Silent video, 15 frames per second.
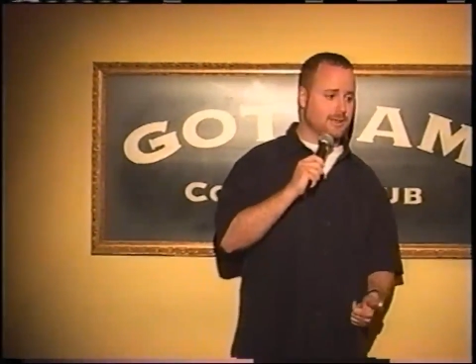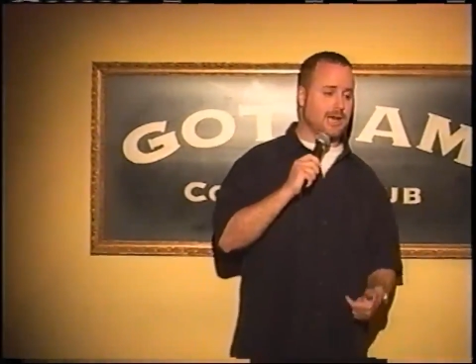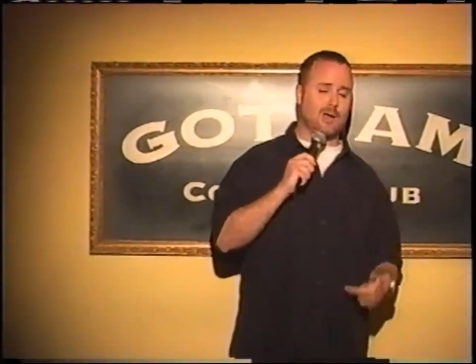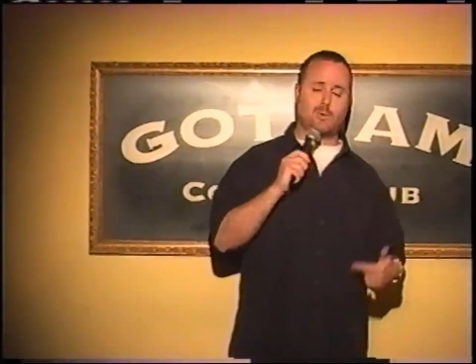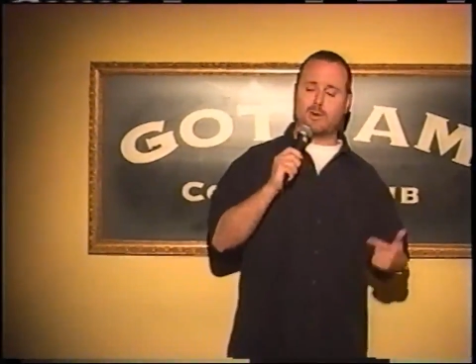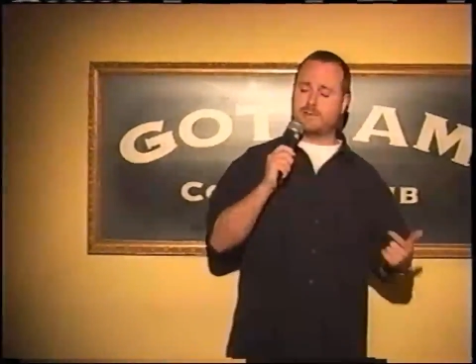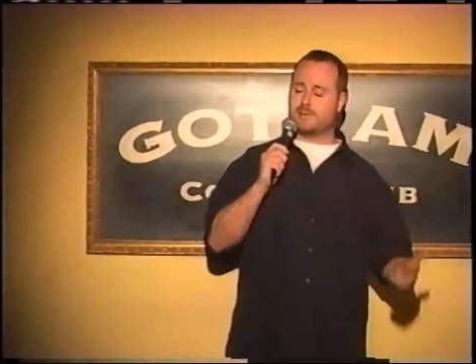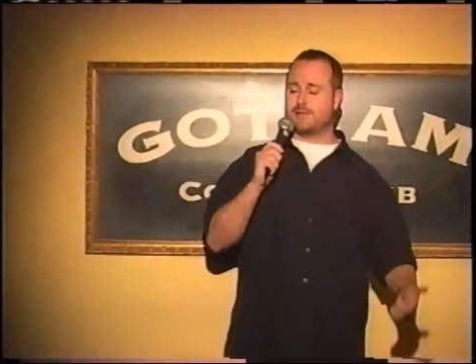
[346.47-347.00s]
I
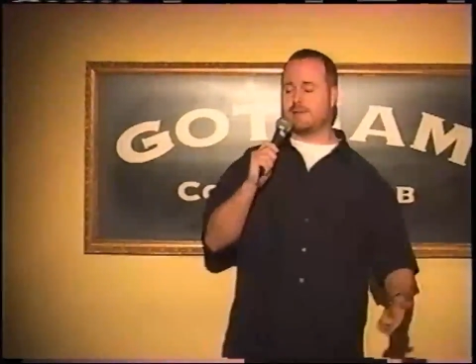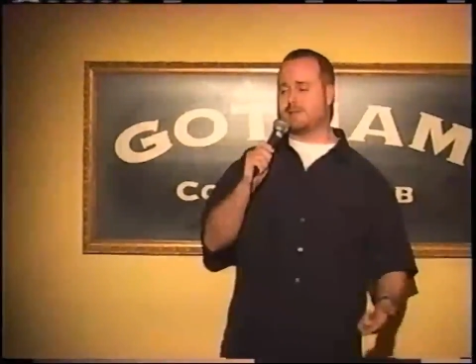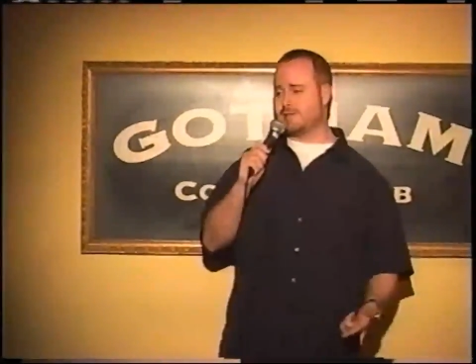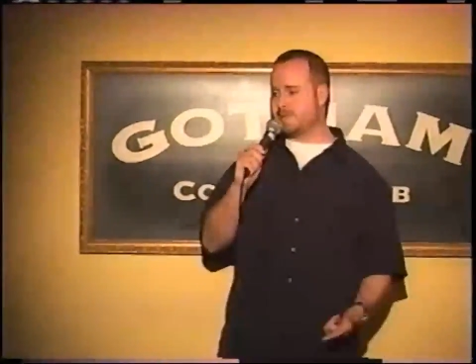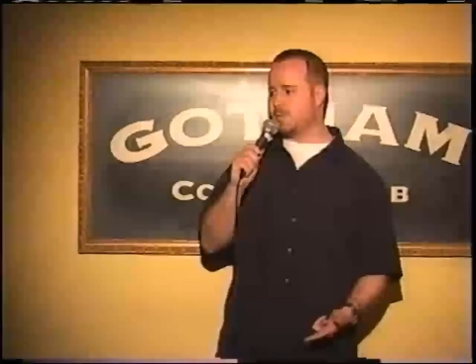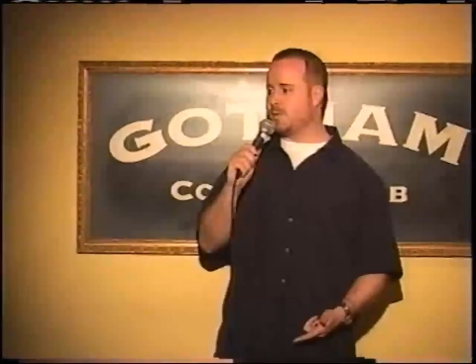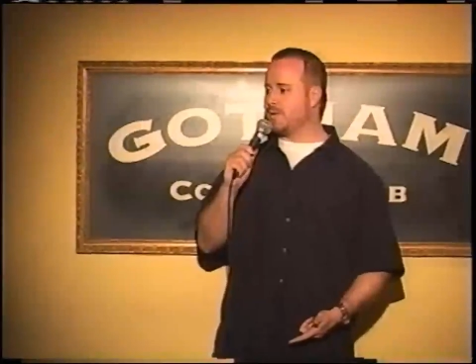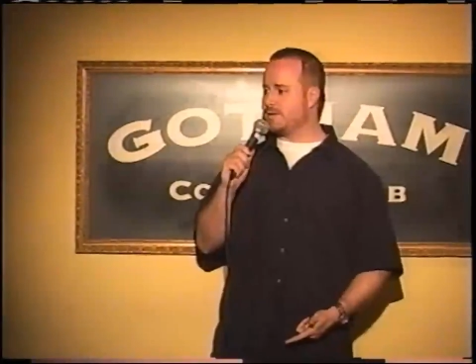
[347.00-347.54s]
wasn't into
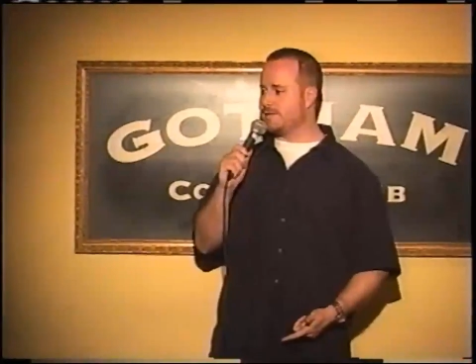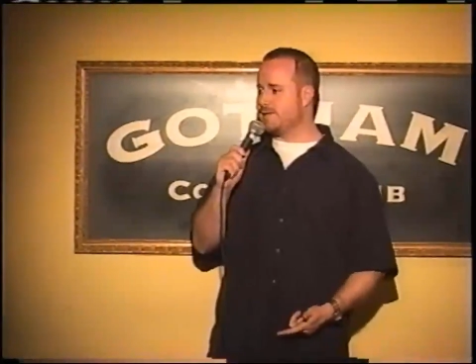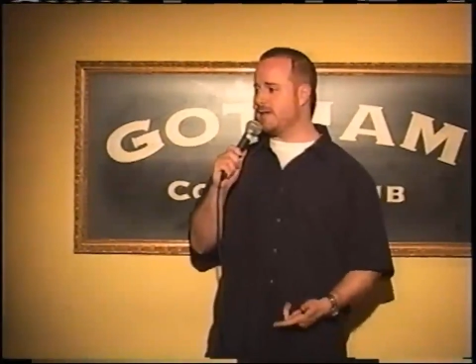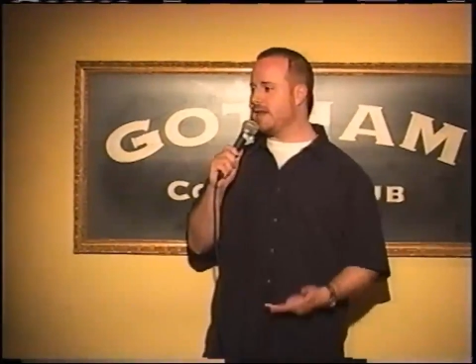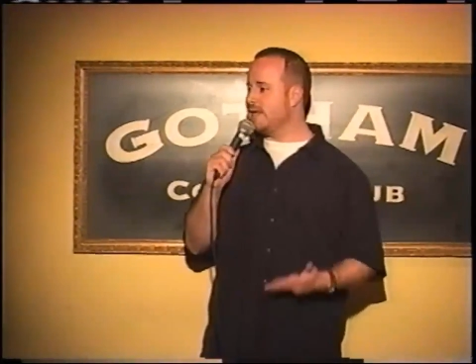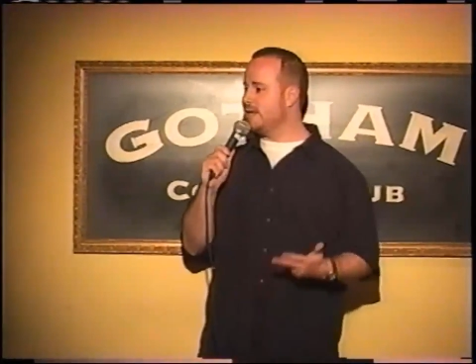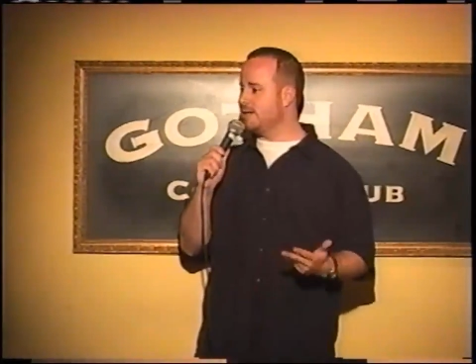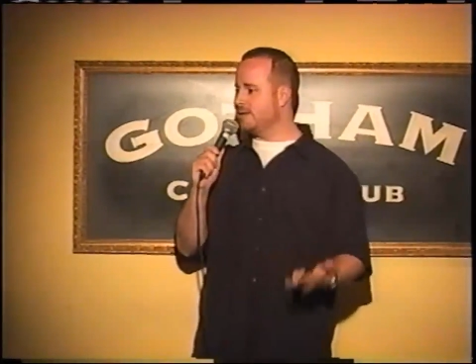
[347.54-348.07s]
sports,
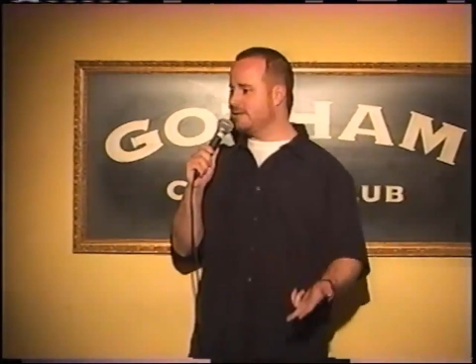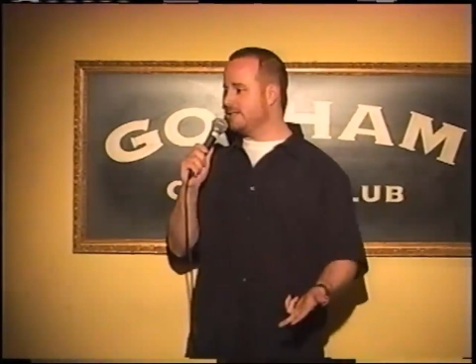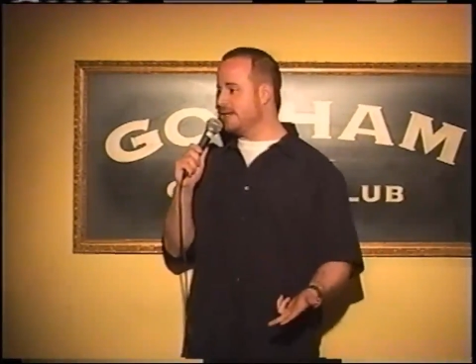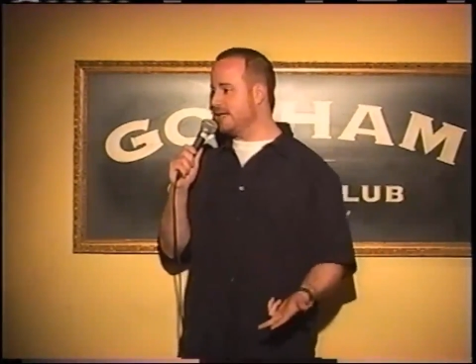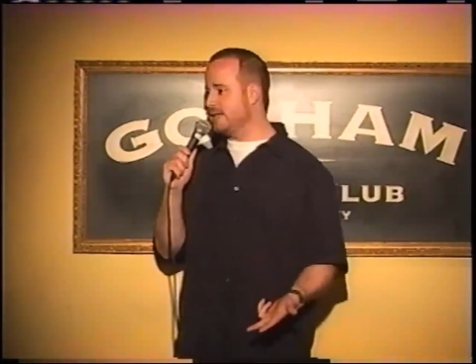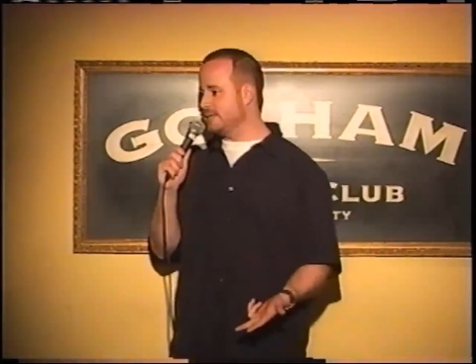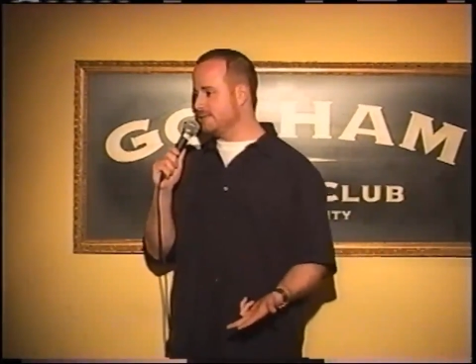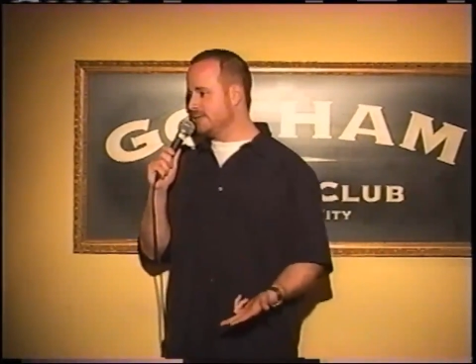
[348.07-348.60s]
and I didn't
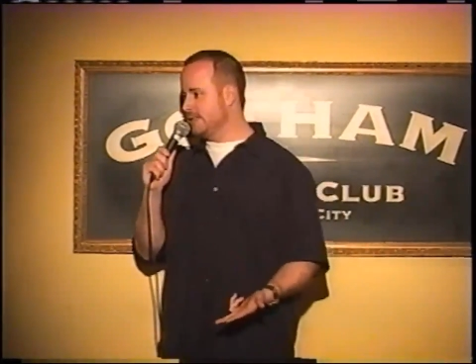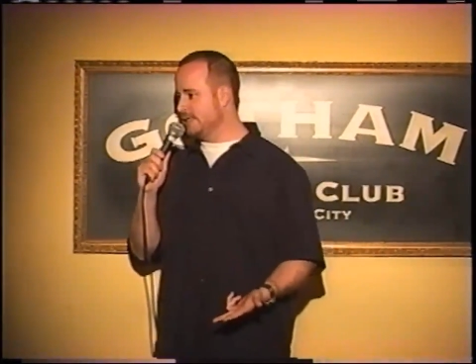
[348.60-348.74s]
date.